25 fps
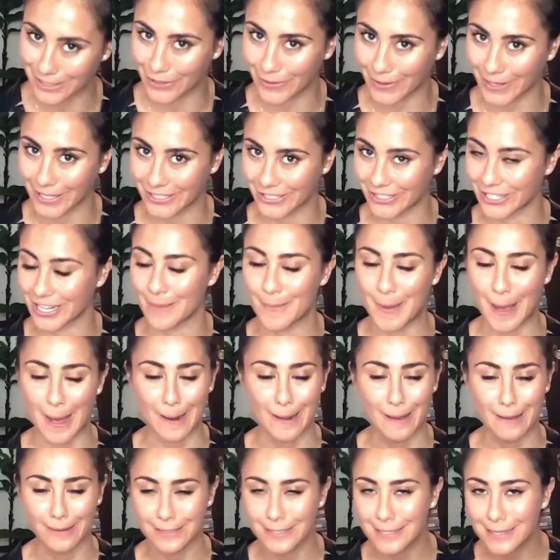a question
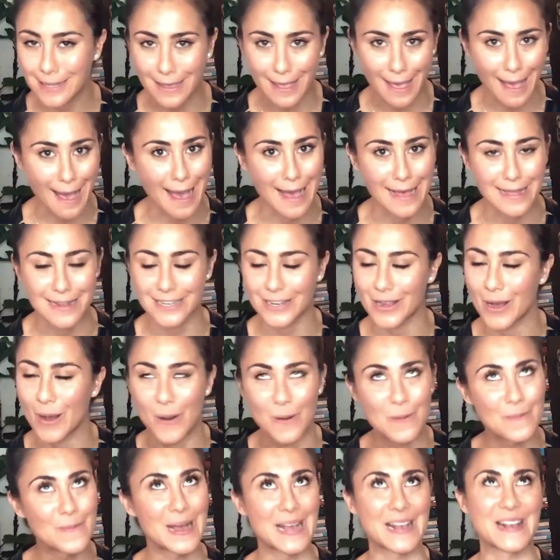about Hunter the cat.
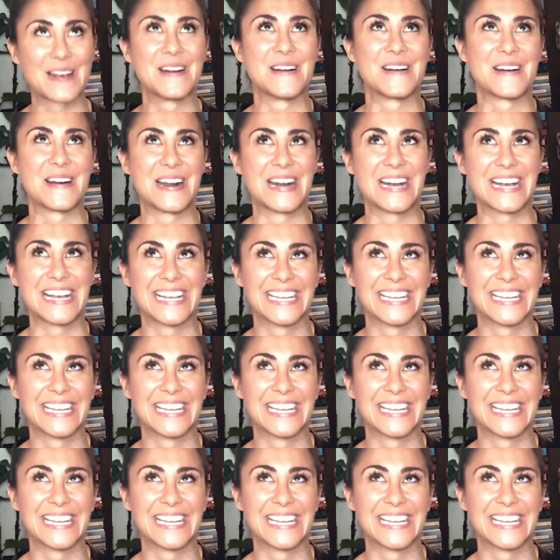Oh my god.